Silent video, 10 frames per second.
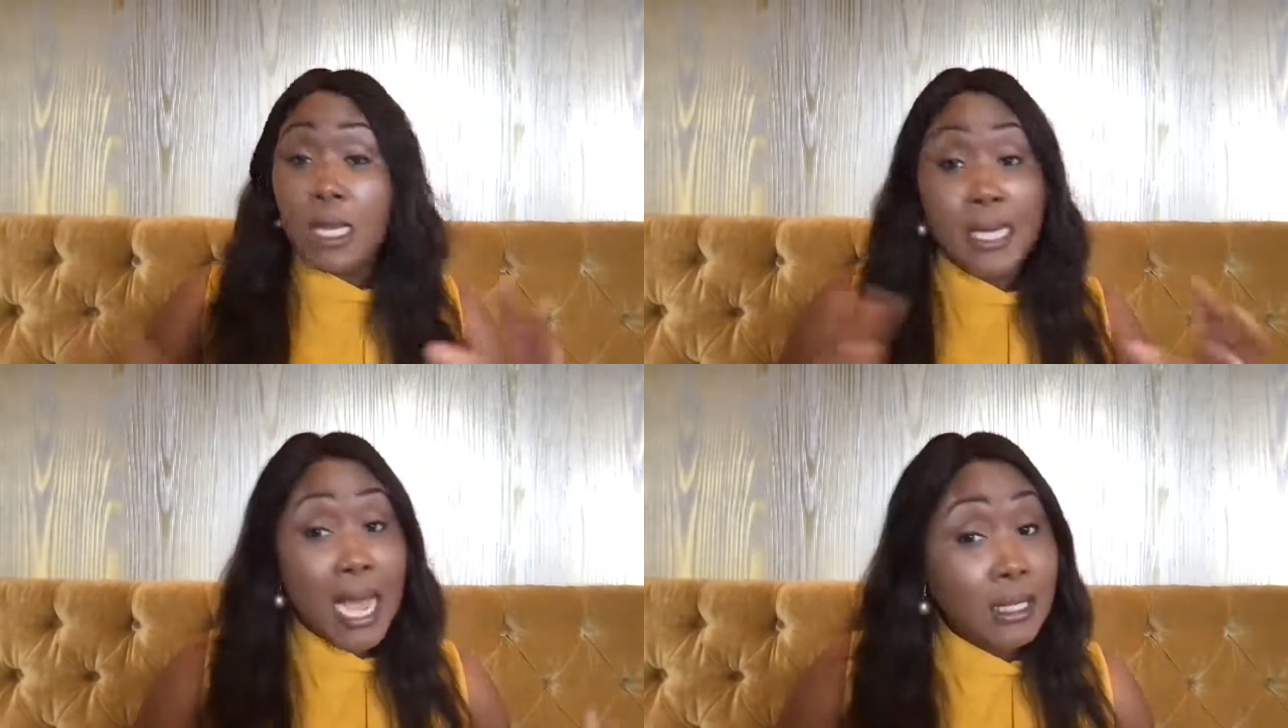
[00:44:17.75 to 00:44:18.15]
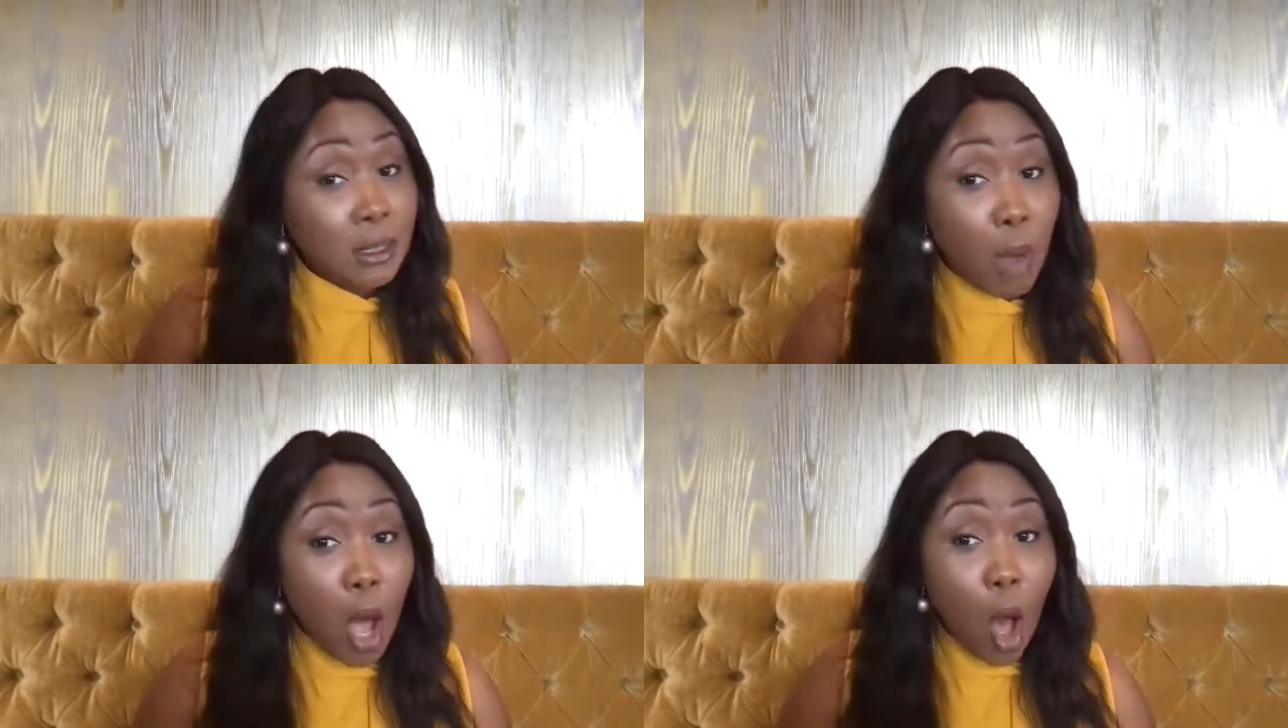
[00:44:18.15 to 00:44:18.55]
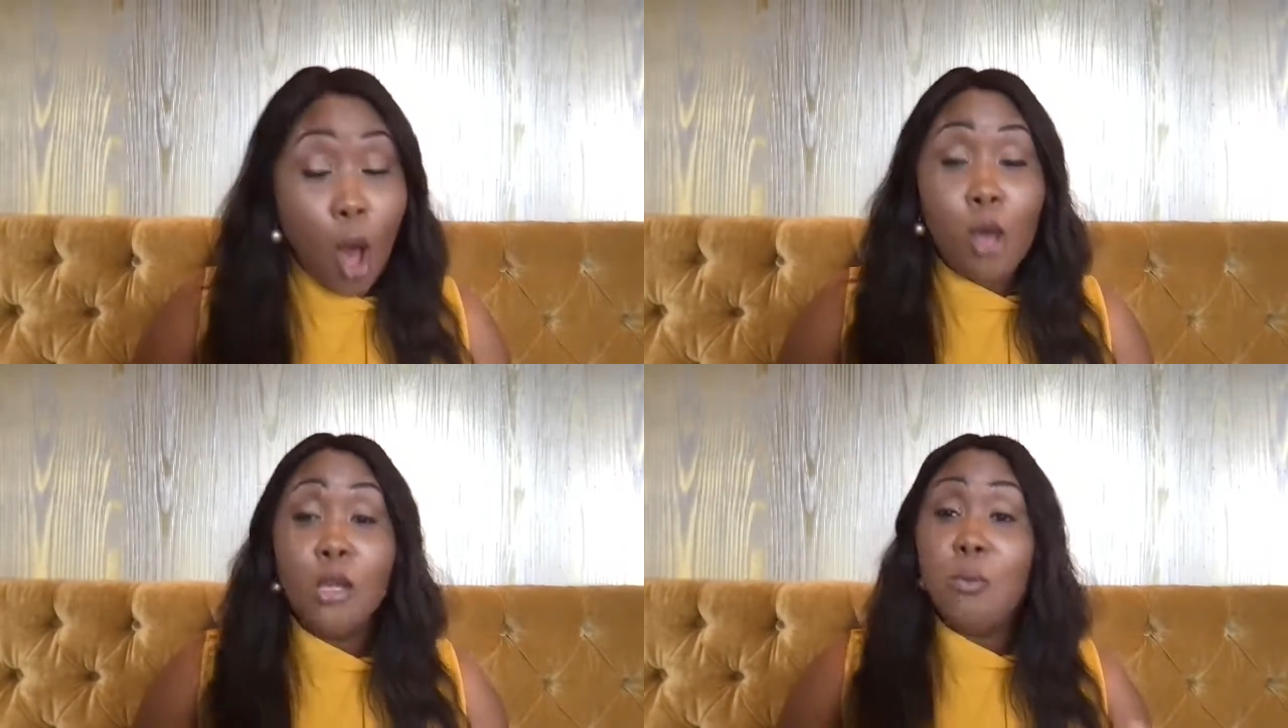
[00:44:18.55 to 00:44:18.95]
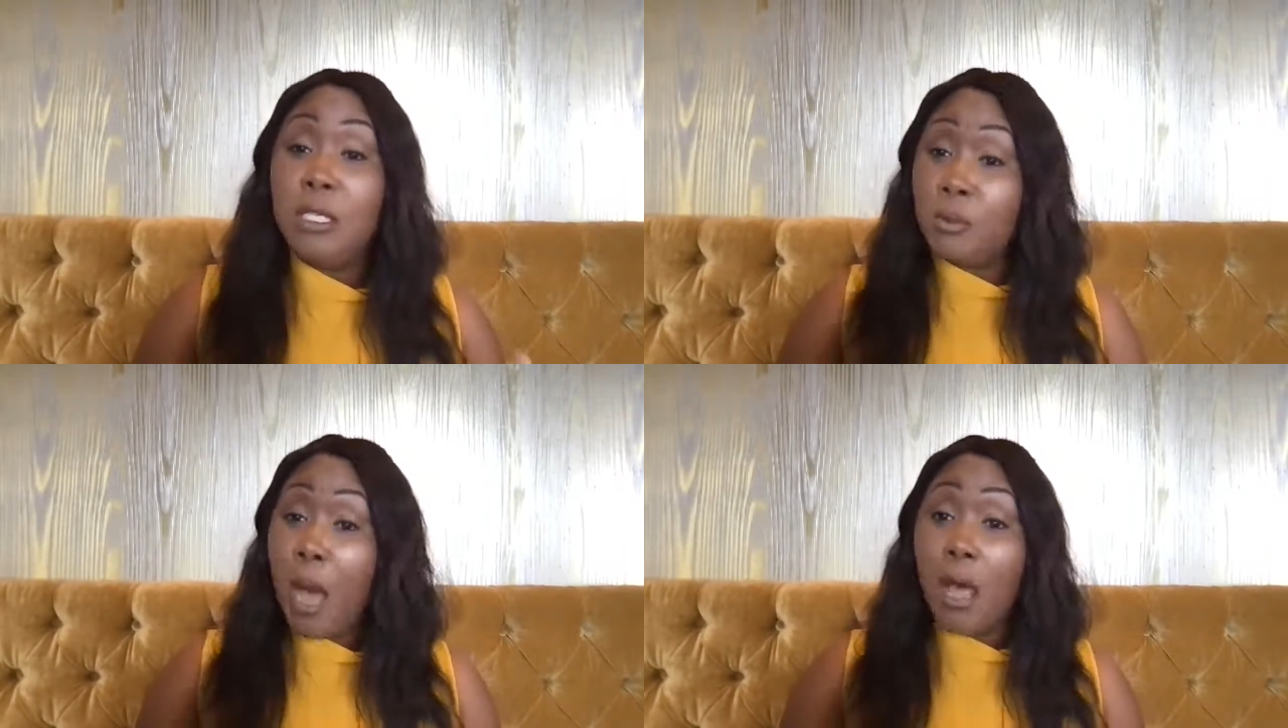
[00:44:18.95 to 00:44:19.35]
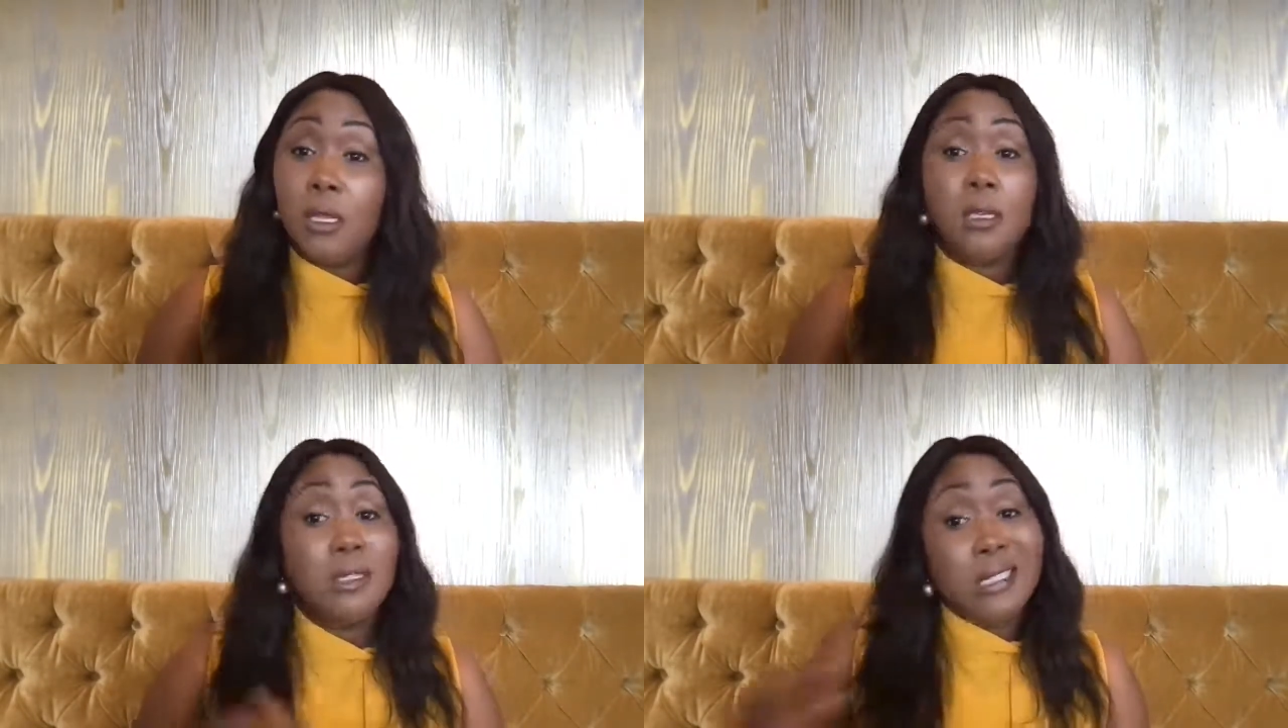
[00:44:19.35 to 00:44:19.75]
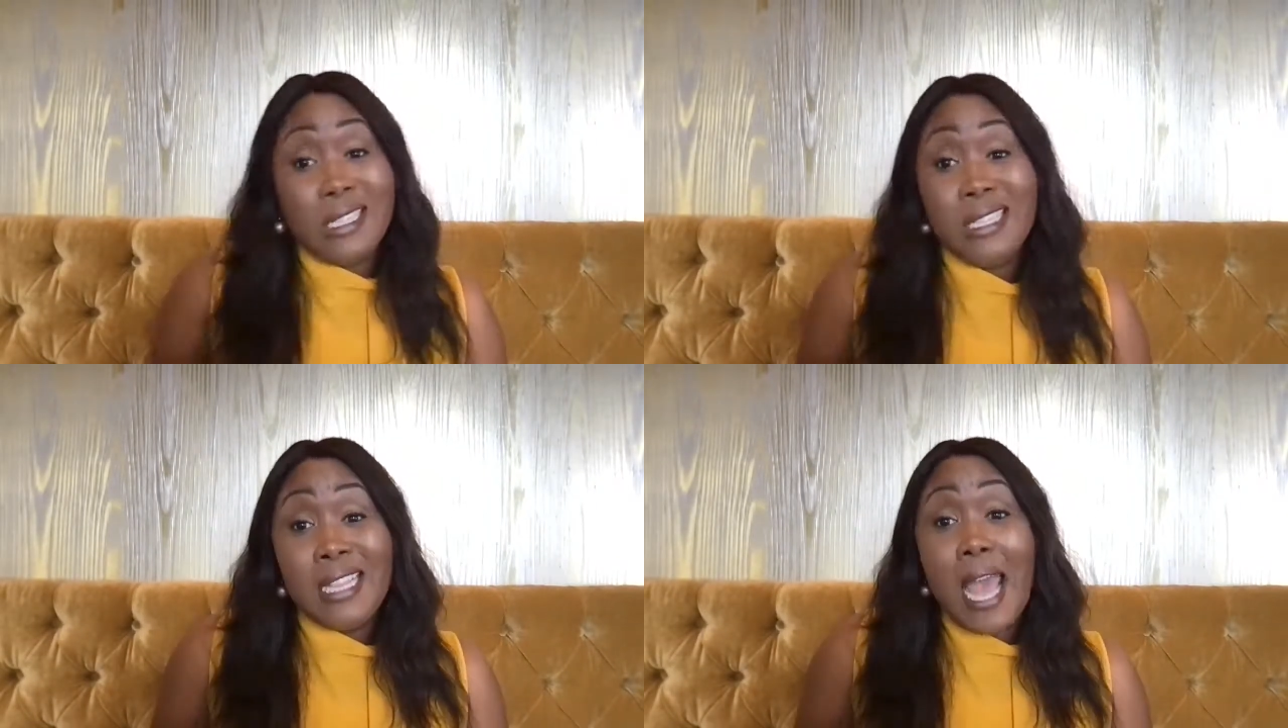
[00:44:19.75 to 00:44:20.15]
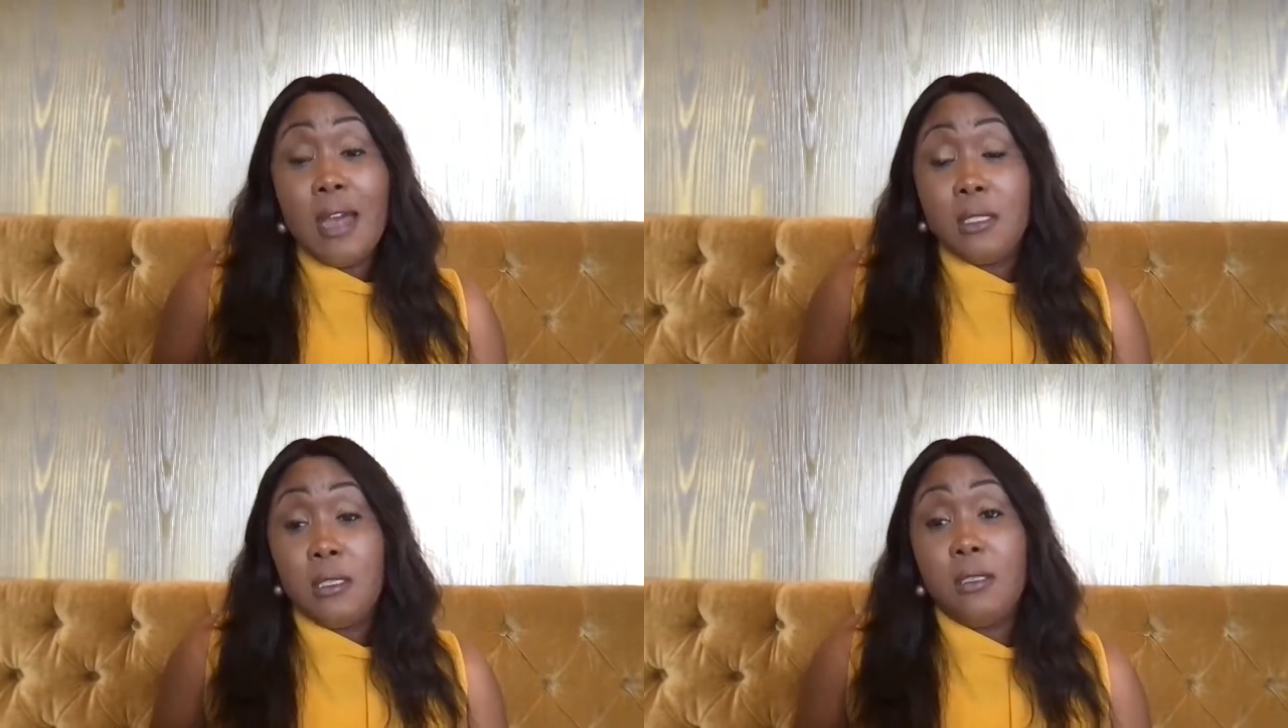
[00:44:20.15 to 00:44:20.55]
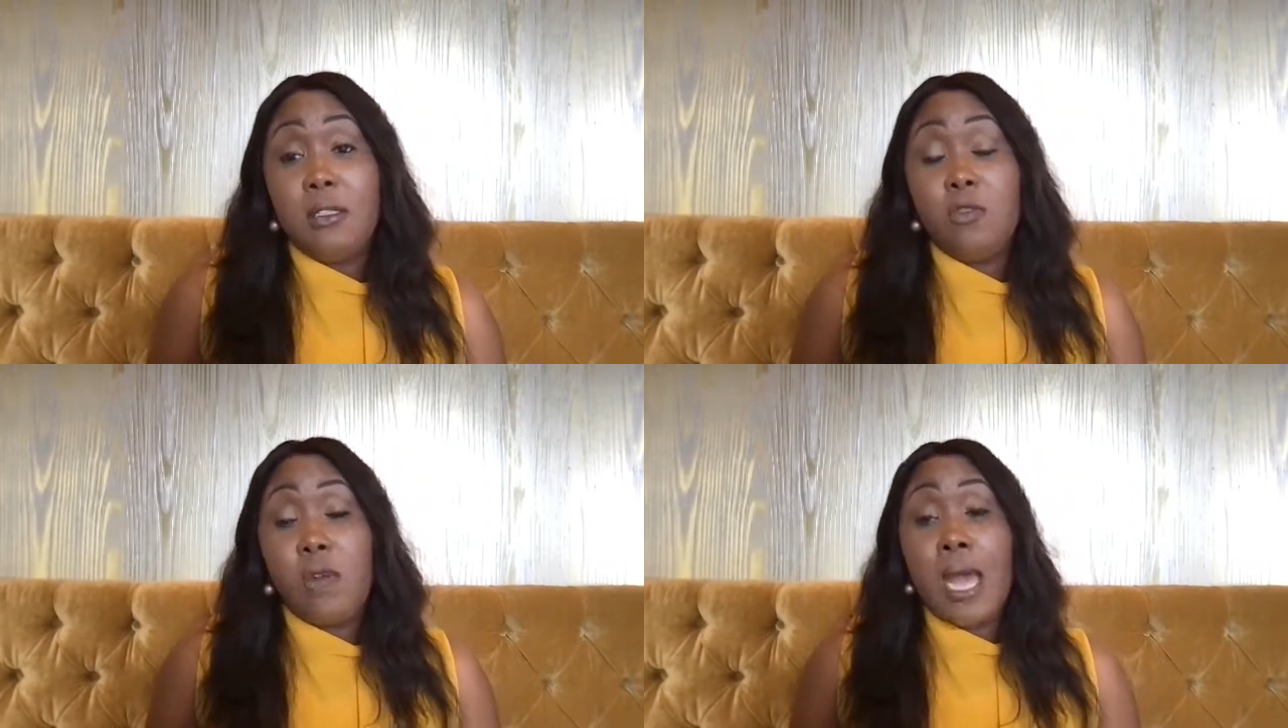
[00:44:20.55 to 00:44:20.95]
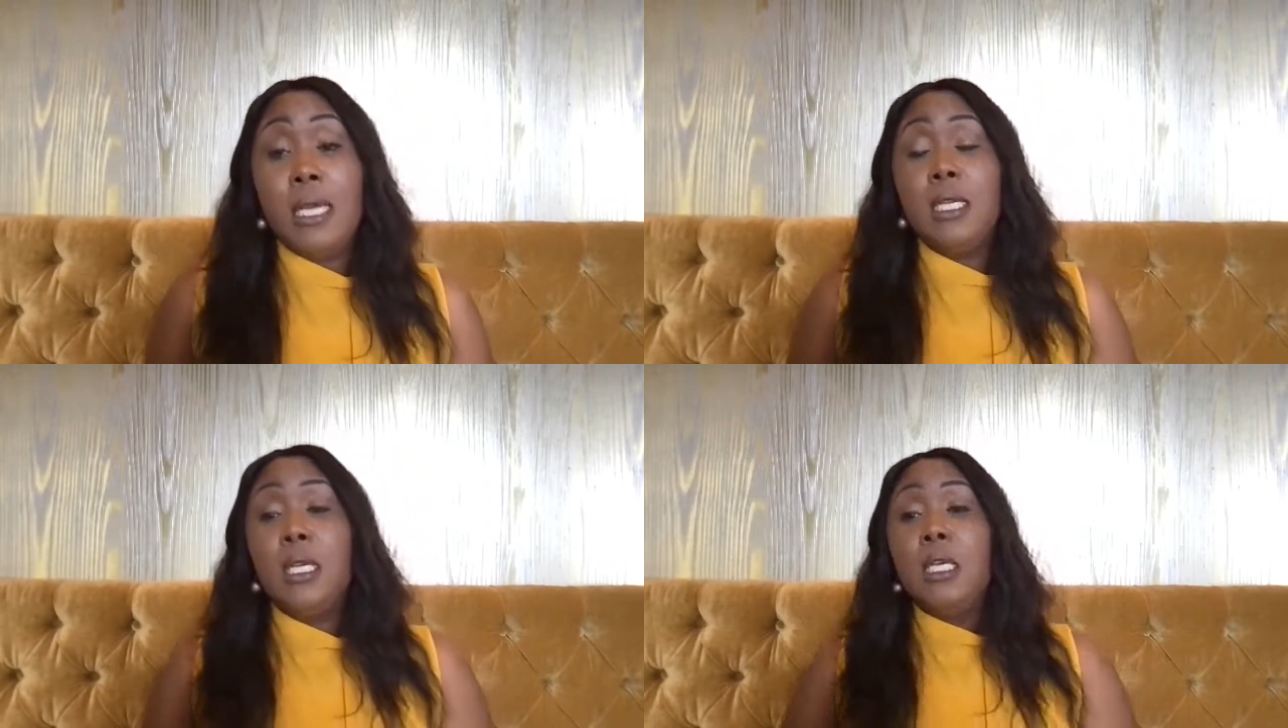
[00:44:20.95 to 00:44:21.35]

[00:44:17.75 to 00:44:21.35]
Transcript: Not small, but smaller. 60,000, right?